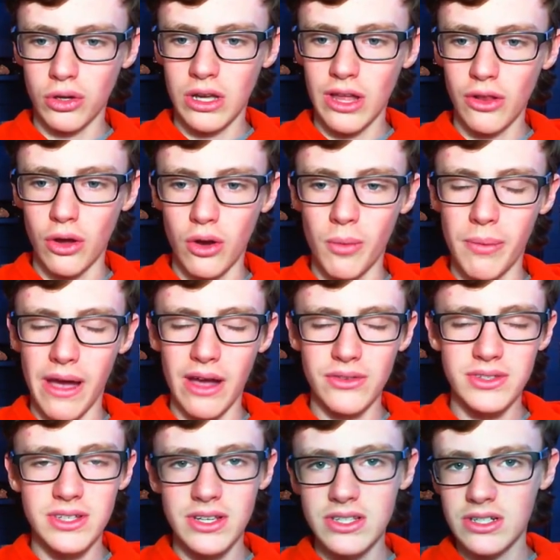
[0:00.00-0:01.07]
get local bounds
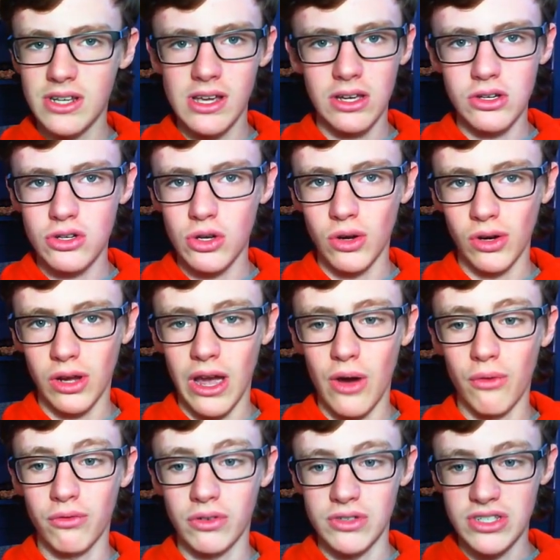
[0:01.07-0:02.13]
doesn't take into
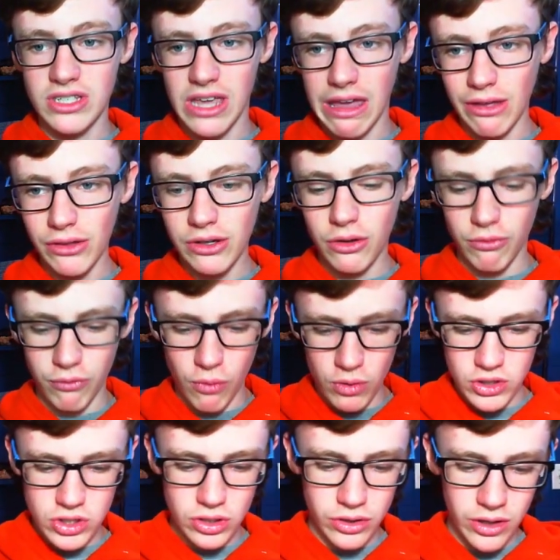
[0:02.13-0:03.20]
account for scaling,
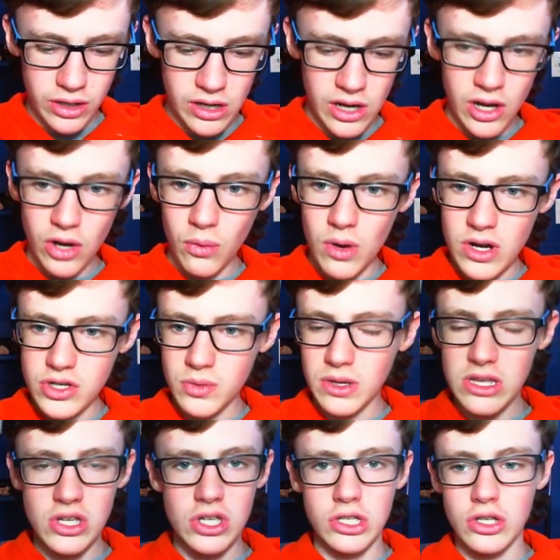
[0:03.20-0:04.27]
unfortunately, which we
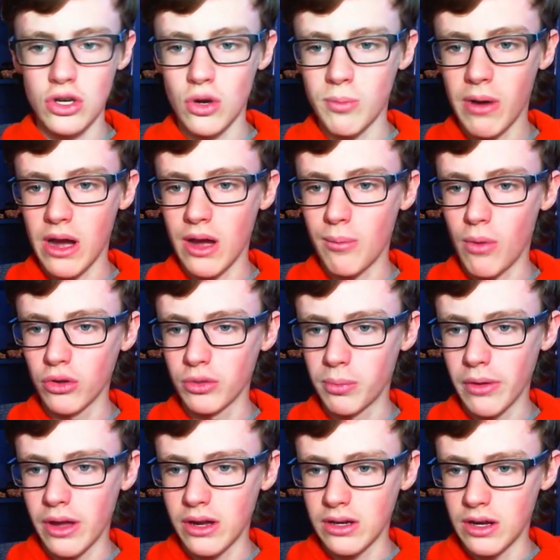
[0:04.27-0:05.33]
can just do by
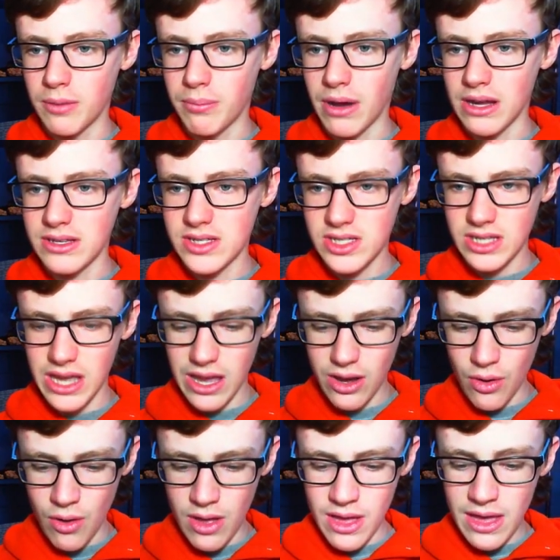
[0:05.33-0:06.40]
multiplying it by
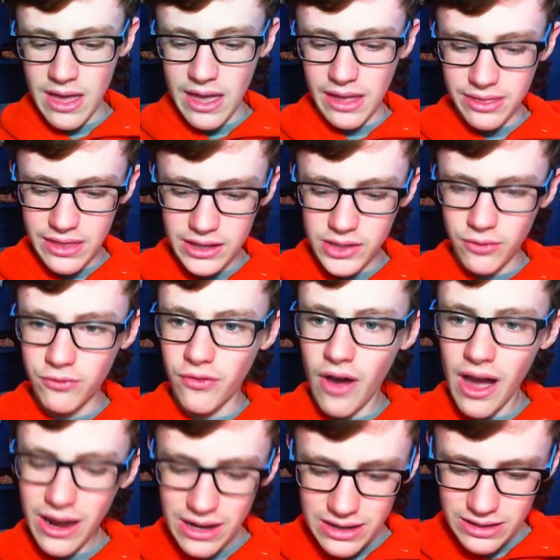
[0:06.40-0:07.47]
scale and then
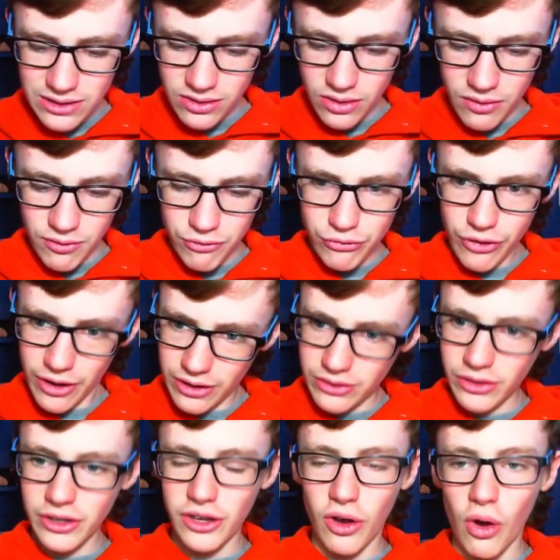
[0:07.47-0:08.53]
dividing.
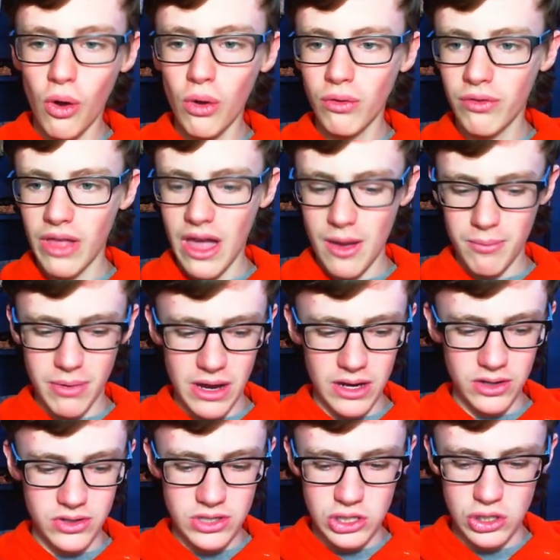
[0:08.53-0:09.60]
Finally, all of that
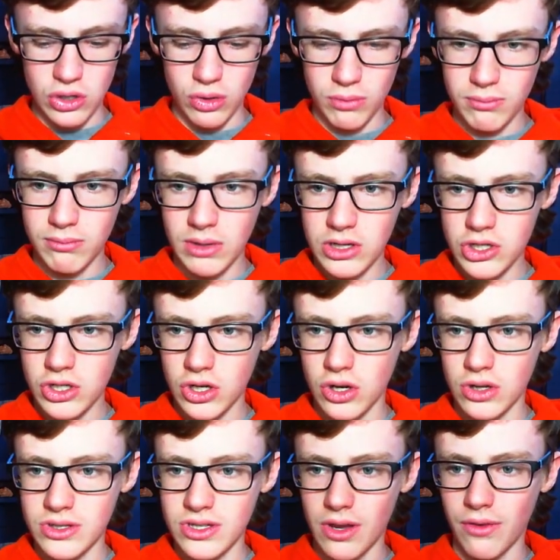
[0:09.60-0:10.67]
by 2. Make sure
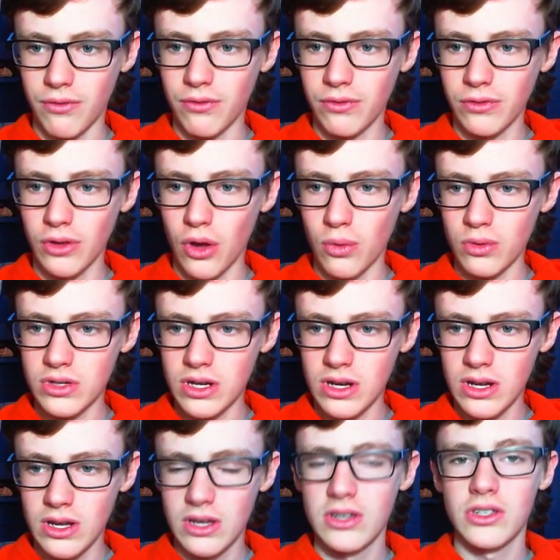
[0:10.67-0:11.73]
it's a float,
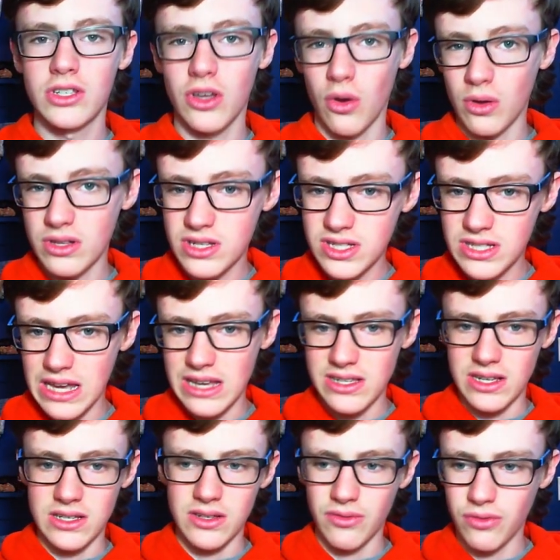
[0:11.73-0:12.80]
so it stays
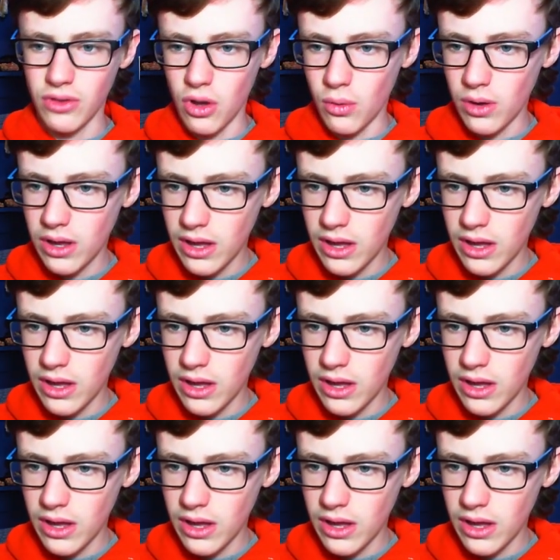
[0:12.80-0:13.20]
as a float.